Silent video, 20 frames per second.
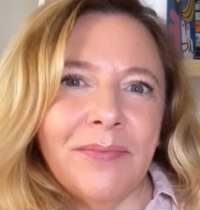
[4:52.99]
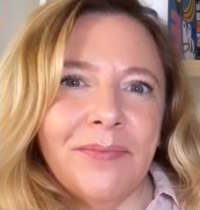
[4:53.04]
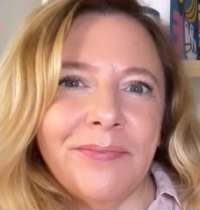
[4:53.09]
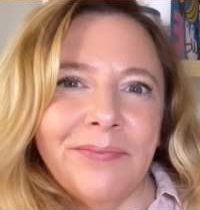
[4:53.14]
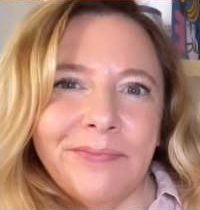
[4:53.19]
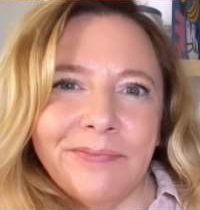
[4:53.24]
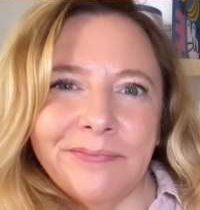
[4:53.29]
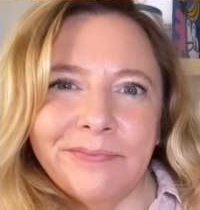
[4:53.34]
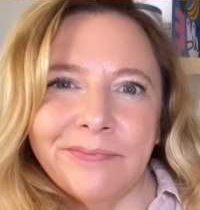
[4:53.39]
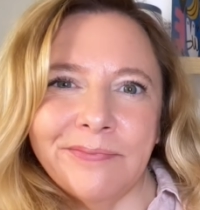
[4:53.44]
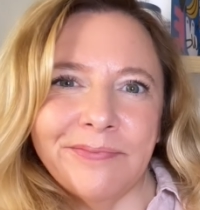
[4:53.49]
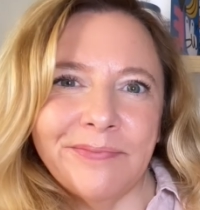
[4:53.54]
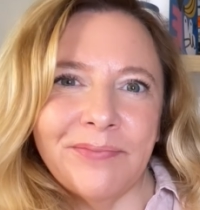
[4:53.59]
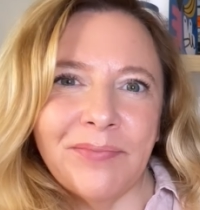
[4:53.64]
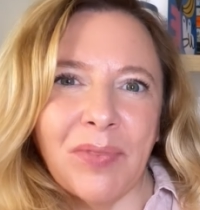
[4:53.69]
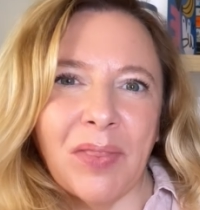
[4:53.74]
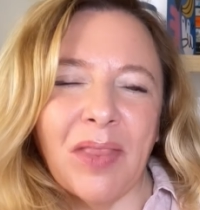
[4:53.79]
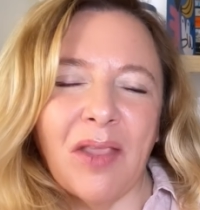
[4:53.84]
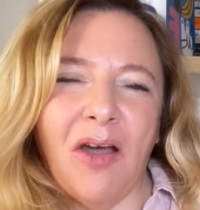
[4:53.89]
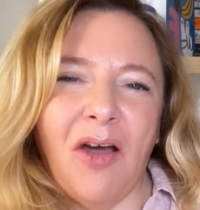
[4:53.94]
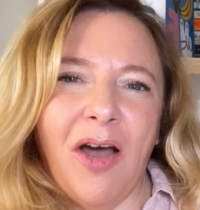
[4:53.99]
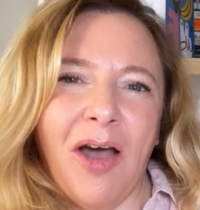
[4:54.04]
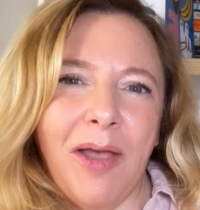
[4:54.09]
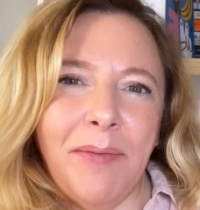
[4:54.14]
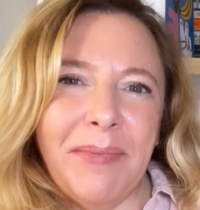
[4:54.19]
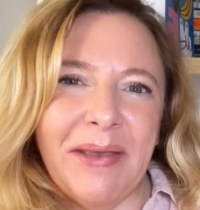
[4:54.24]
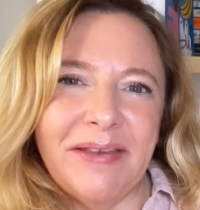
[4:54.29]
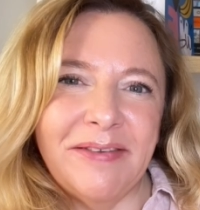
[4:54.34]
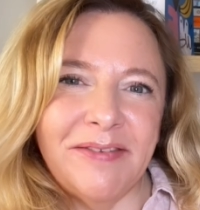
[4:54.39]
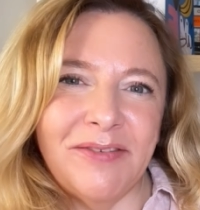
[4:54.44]
I'm
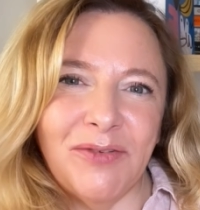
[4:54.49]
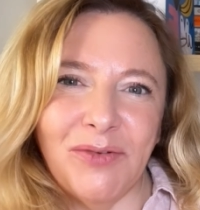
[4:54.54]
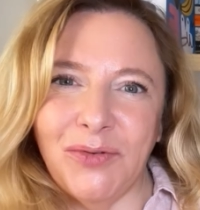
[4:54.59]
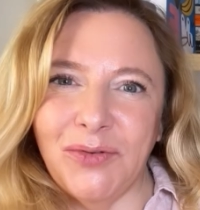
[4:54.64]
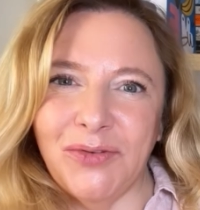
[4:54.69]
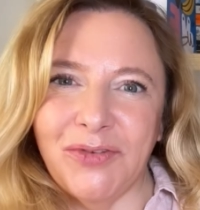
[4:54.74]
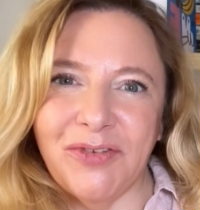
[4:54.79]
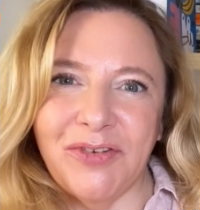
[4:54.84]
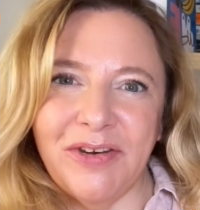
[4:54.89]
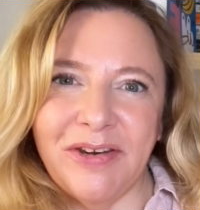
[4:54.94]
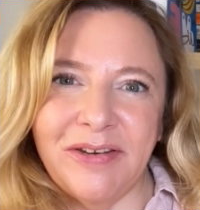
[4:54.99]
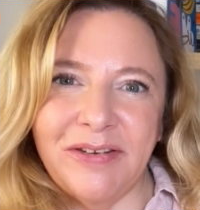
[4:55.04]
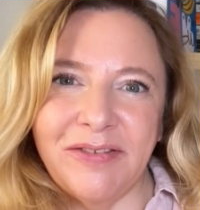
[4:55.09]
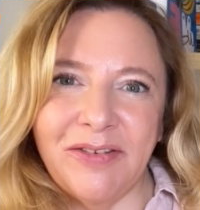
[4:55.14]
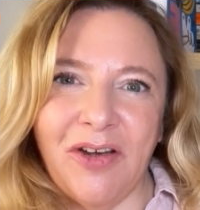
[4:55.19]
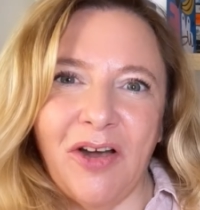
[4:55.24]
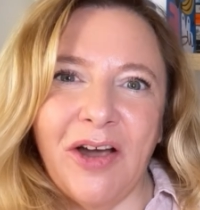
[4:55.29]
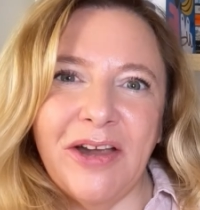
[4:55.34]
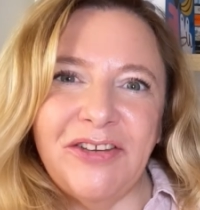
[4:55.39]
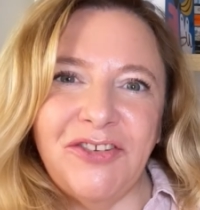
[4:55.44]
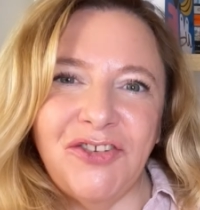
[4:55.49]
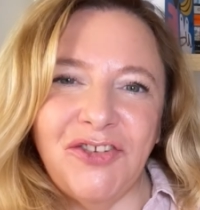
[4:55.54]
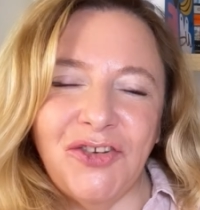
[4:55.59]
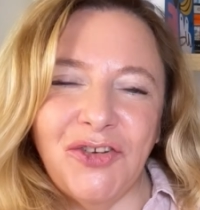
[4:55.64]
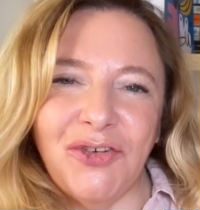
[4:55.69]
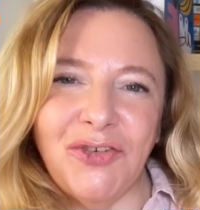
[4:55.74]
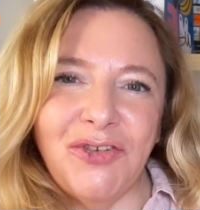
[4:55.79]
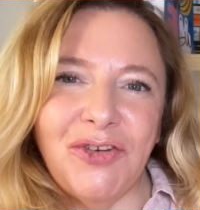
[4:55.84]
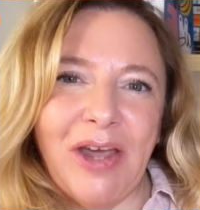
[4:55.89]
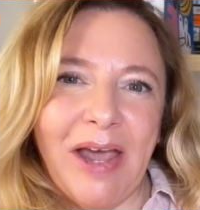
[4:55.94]
exhausted. I
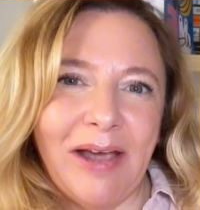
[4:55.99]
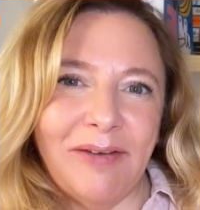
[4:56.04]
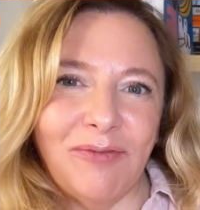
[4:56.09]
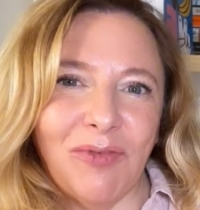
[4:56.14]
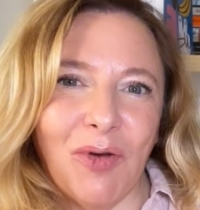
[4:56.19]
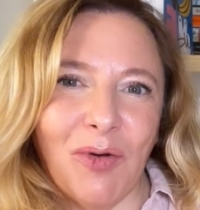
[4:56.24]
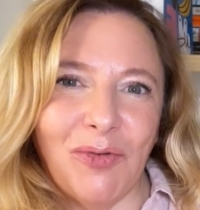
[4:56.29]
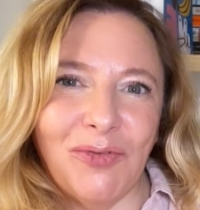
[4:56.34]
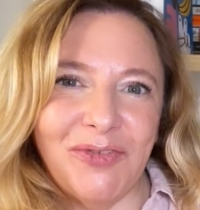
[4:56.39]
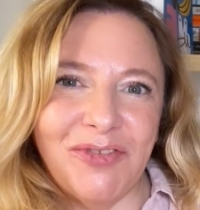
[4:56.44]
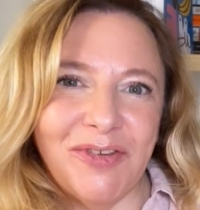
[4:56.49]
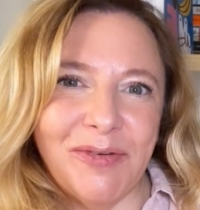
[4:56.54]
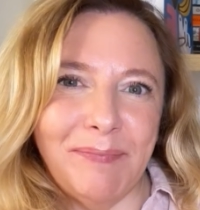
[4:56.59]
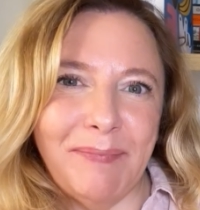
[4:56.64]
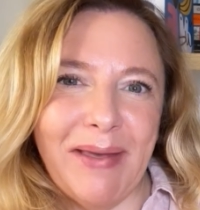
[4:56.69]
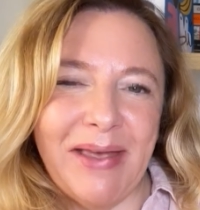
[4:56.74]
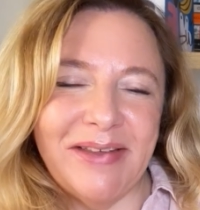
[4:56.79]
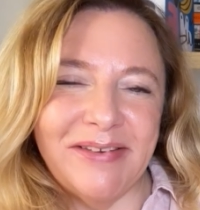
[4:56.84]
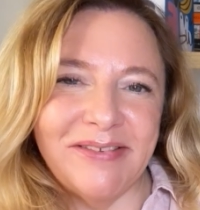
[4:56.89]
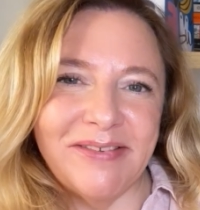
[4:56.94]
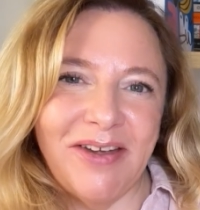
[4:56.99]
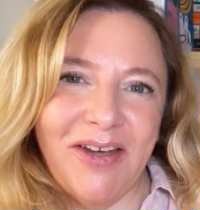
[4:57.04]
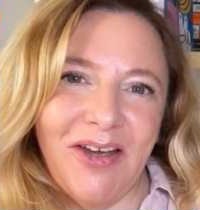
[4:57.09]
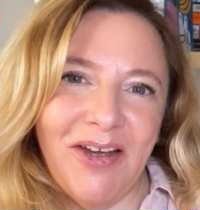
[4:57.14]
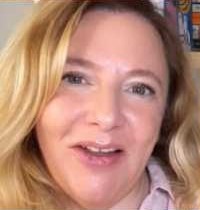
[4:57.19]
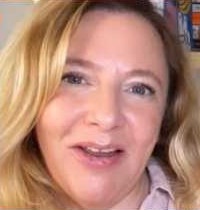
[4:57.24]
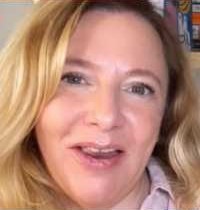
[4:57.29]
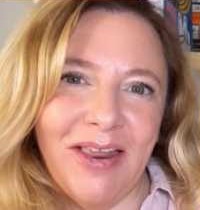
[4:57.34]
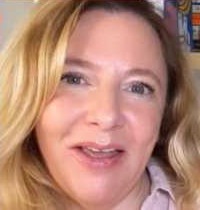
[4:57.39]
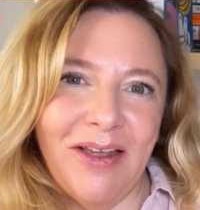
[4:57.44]
should have gone to bed
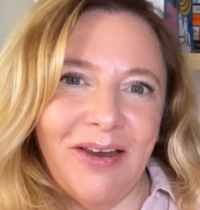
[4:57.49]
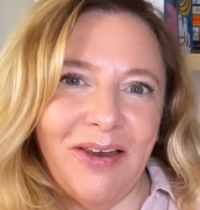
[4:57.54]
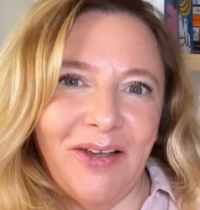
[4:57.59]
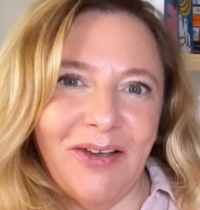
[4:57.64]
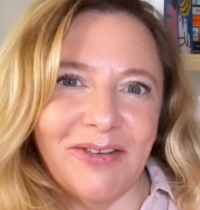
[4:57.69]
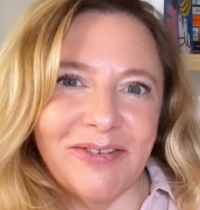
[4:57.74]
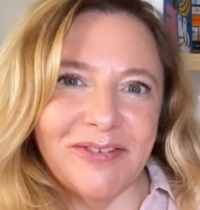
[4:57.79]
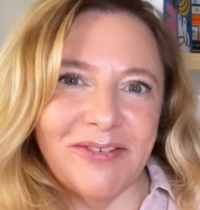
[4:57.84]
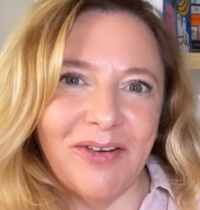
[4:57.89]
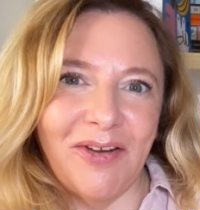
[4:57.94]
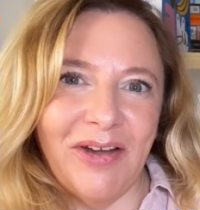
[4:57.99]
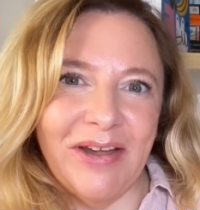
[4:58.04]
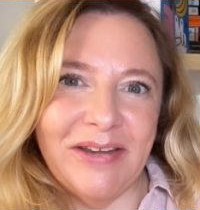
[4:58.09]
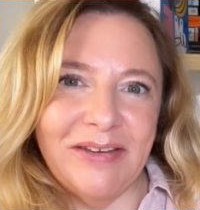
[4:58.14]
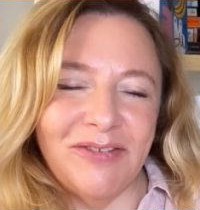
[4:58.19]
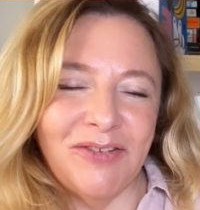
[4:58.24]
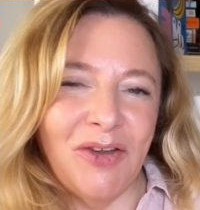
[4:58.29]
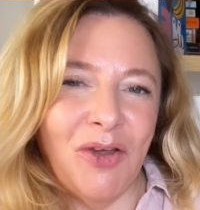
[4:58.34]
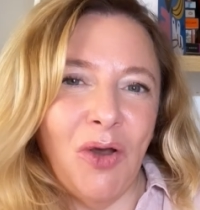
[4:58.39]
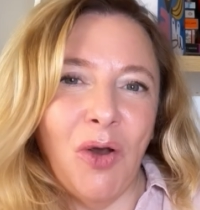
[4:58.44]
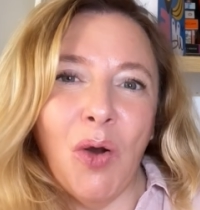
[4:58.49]
earlier last night.